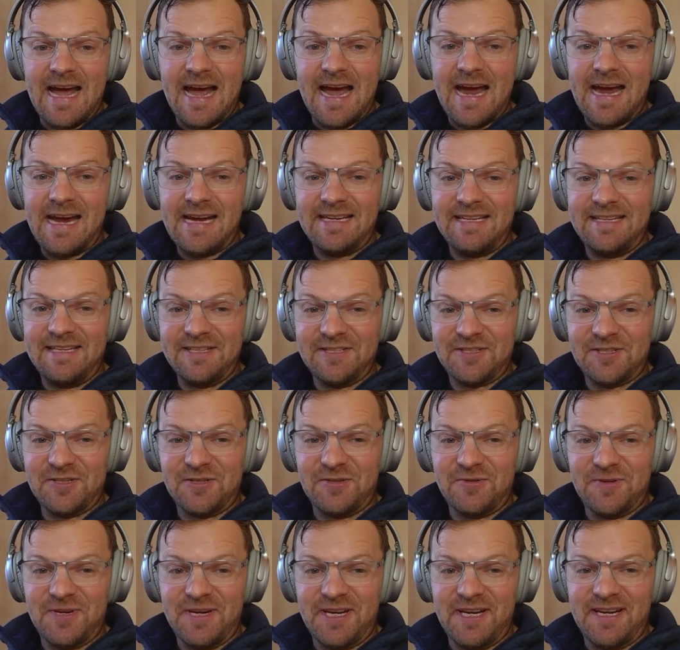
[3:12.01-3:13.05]
I
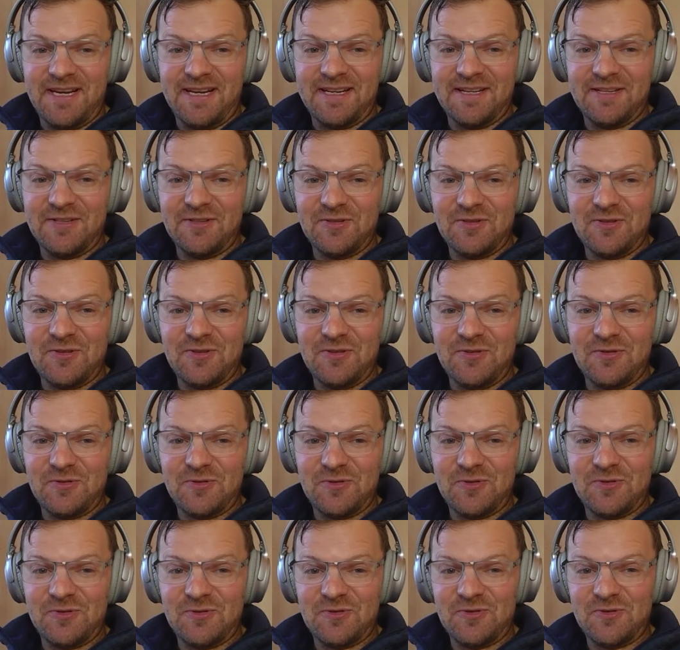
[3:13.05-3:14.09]
disagree
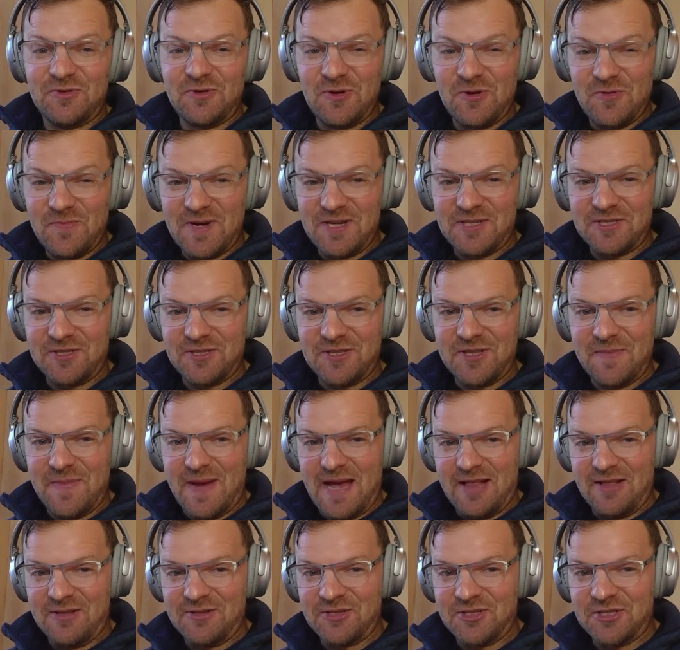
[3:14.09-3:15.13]
so much on the
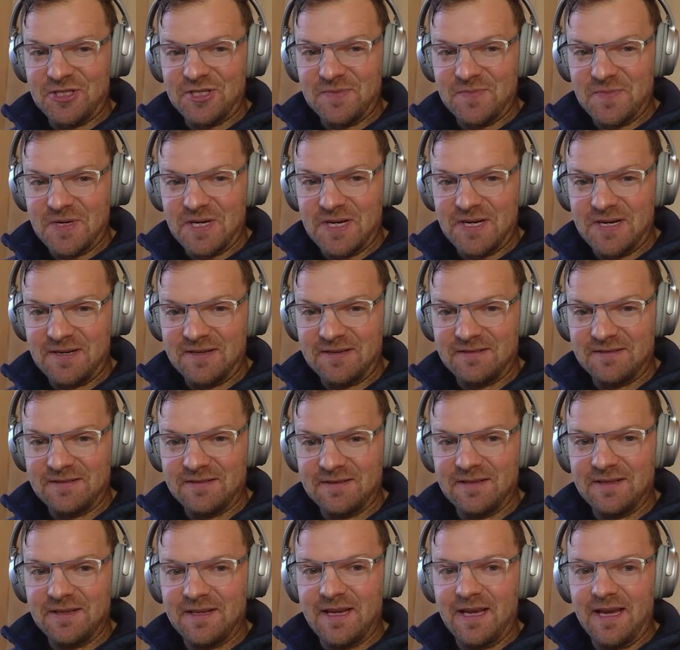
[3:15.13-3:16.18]
balance sheet part
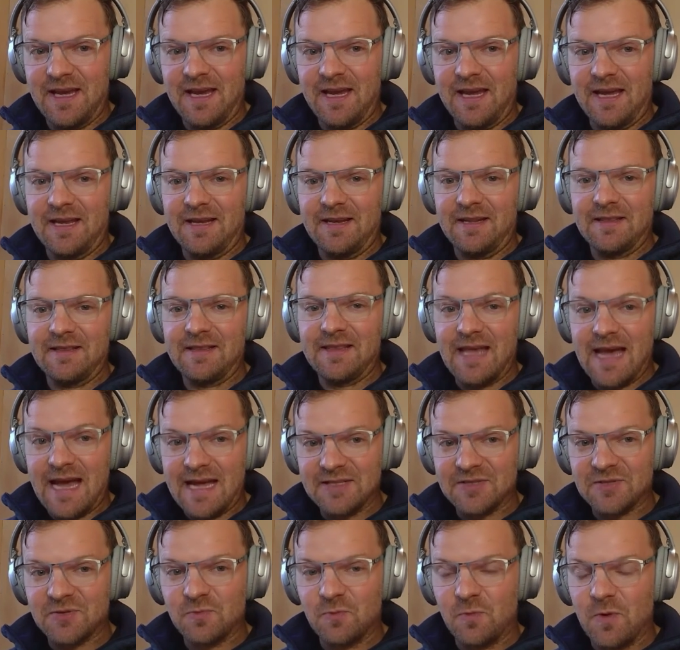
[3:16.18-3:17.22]
and
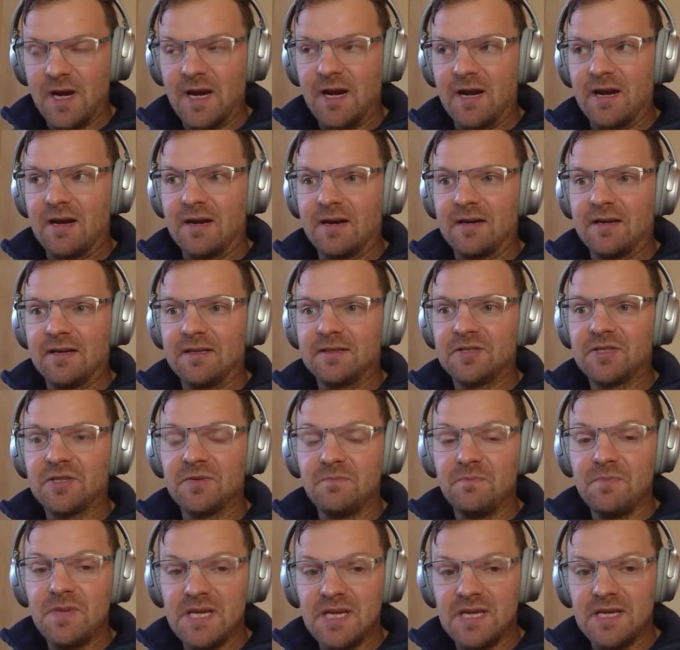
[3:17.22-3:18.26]
that's where
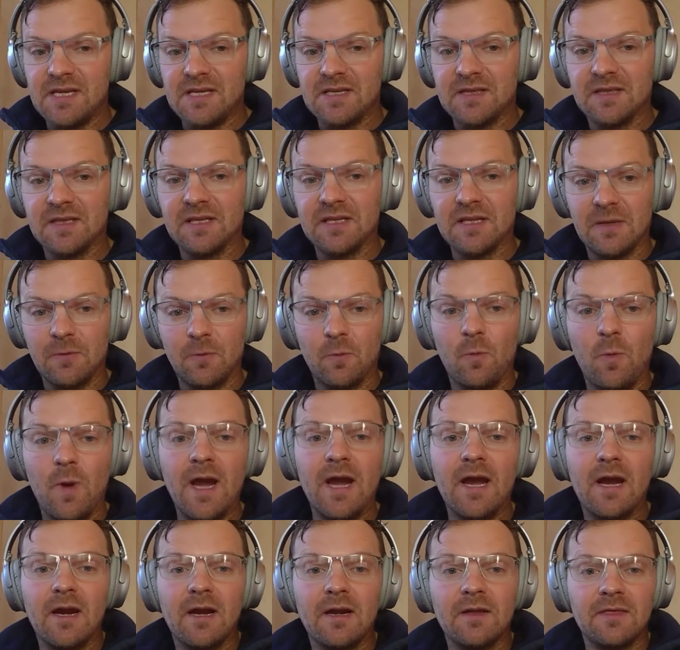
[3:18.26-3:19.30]
to me
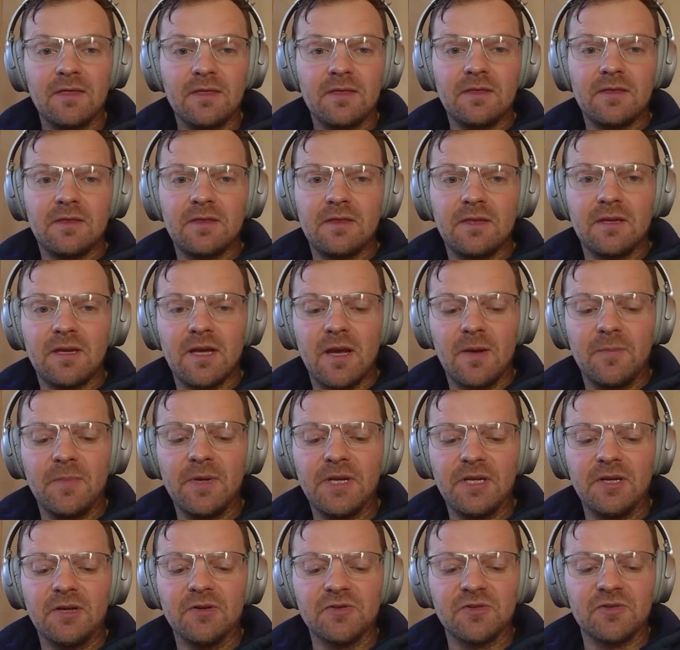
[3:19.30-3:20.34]
where the
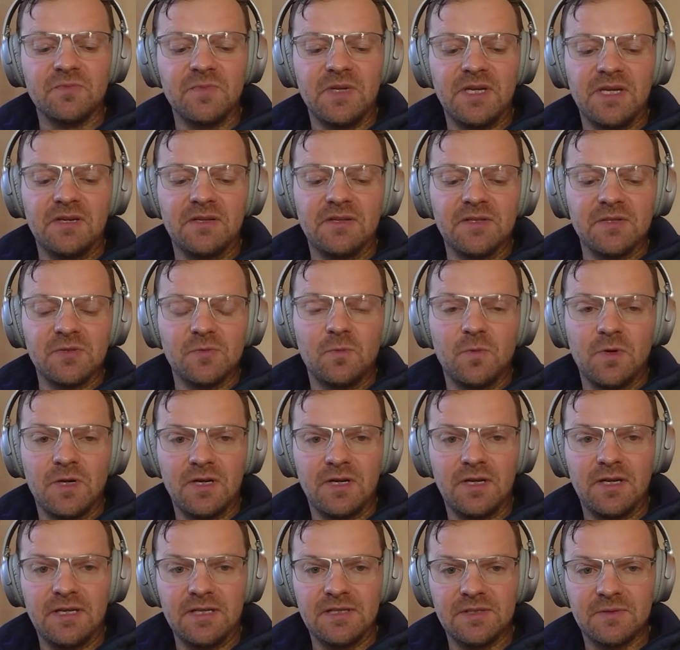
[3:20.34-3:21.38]
company goes from here is
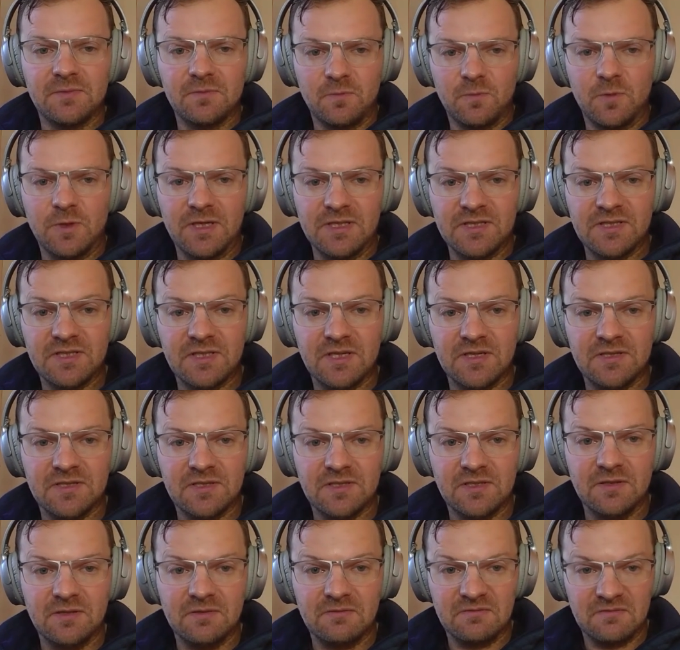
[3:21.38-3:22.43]
where is where it
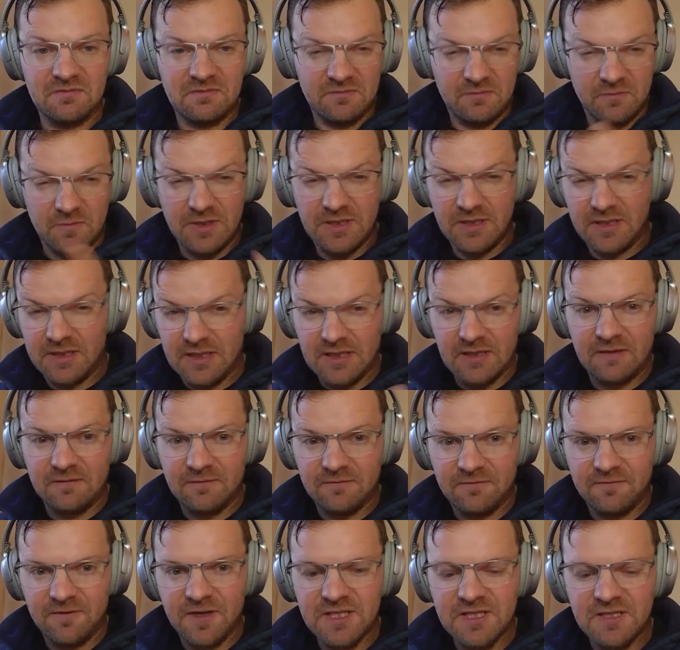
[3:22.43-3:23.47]
starts to really
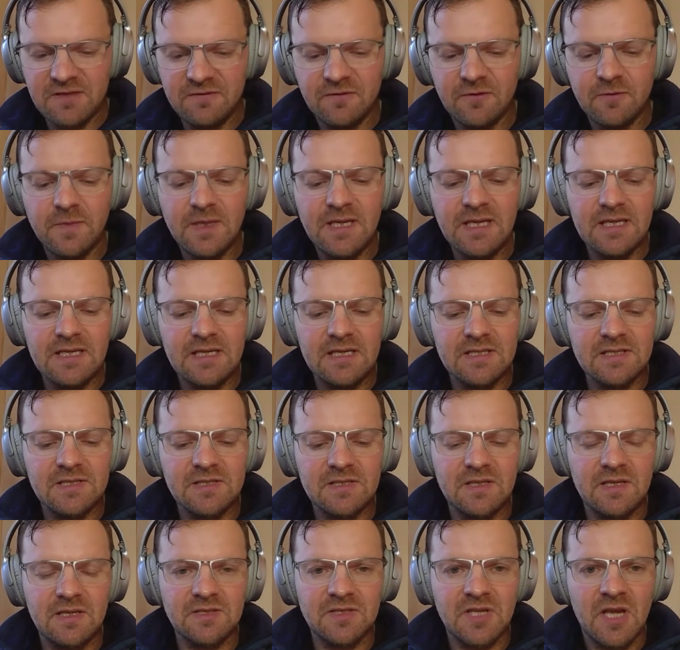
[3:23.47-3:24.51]
get fuzzy for me
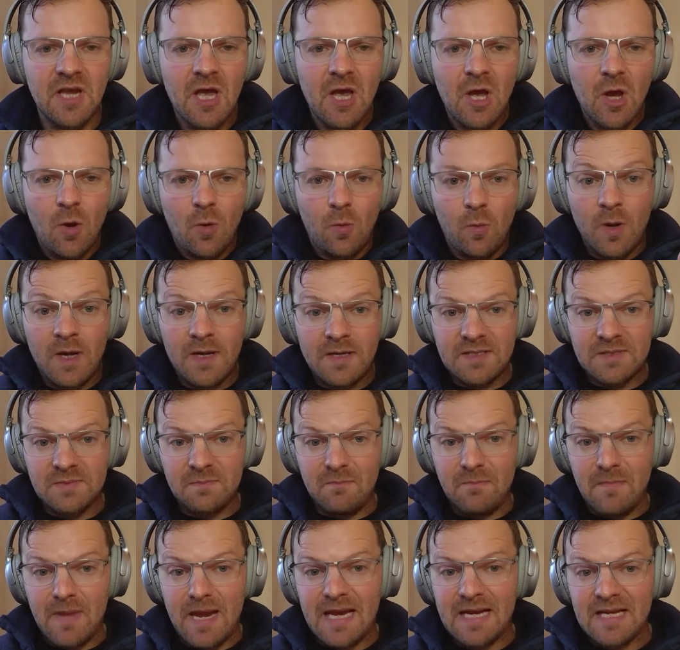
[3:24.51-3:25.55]
is there's what
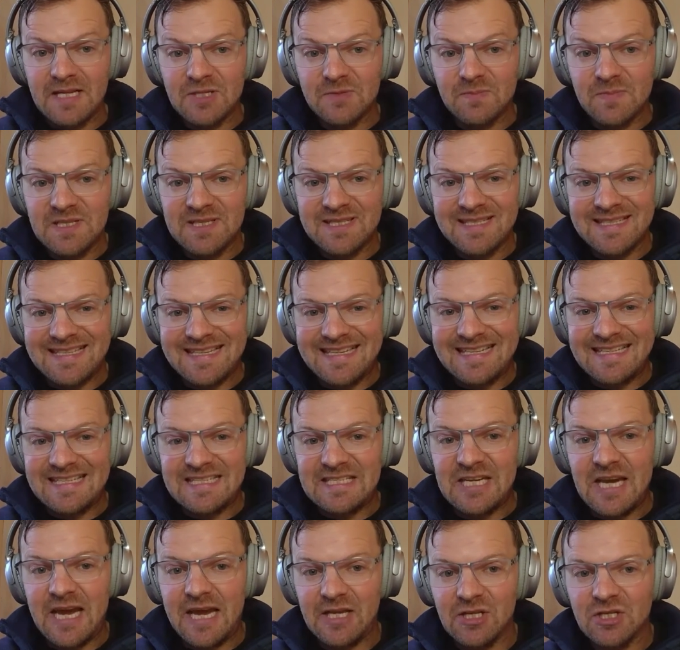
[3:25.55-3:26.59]
management's
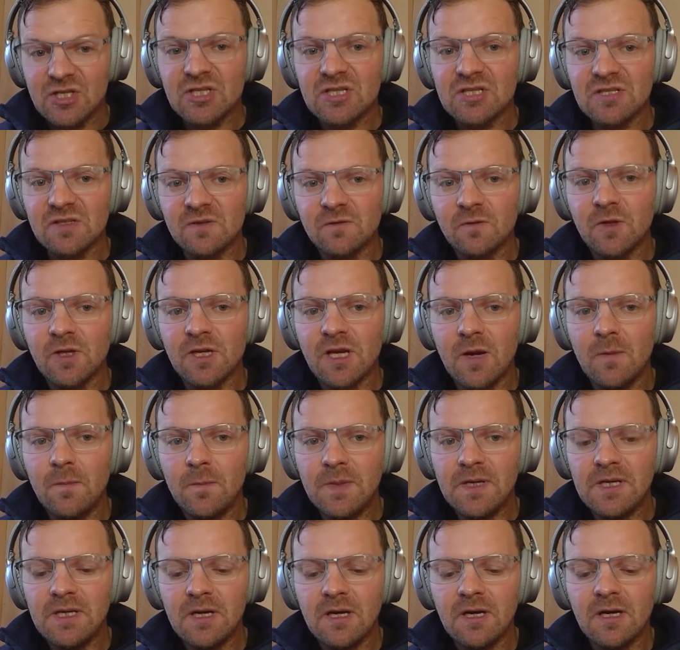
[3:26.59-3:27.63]
intentions for the
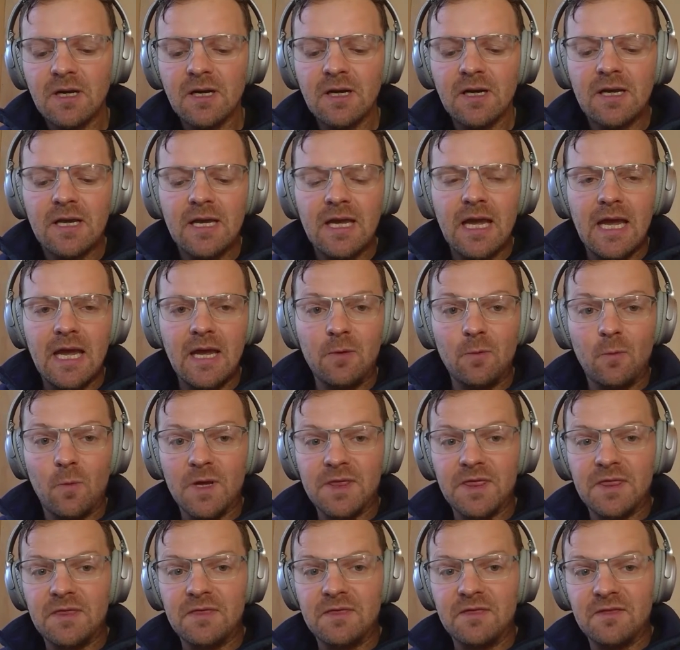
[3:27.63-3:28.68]
company are and
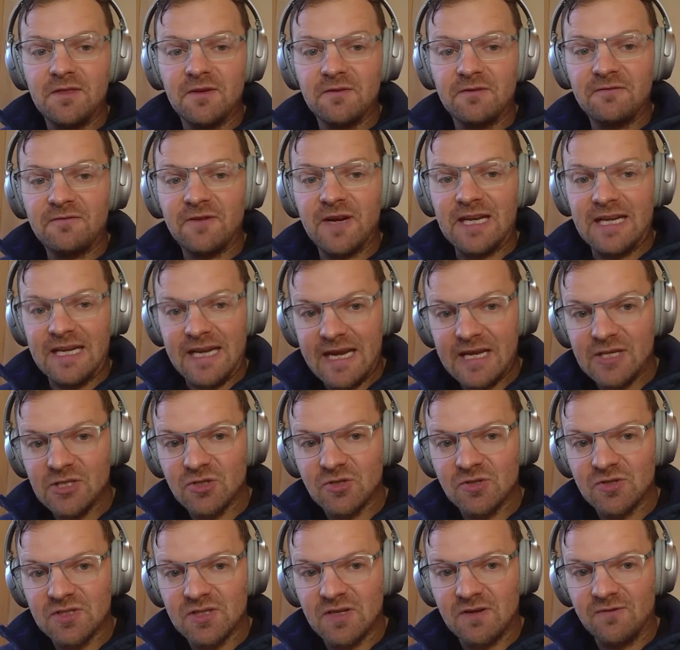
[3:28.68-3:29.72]
what the
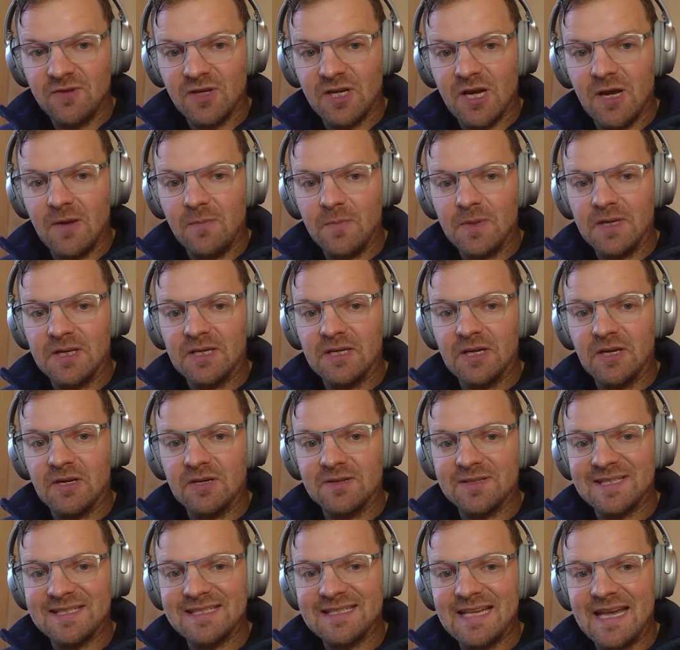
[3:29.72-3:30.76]
financials of the company
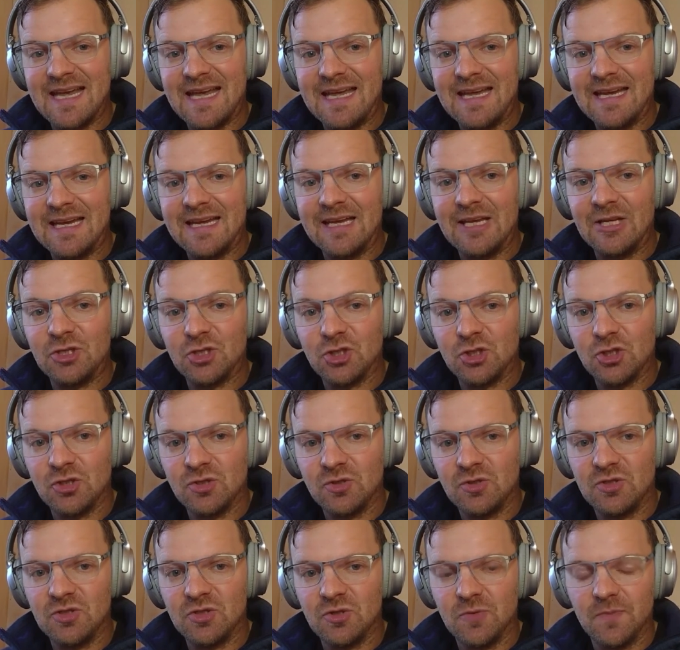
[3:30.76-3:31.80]
are saying it
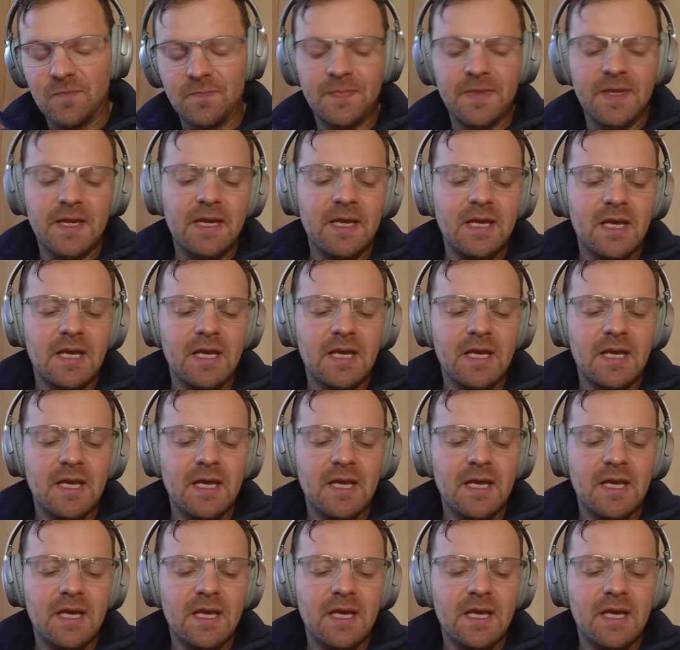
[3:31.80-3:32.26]
should do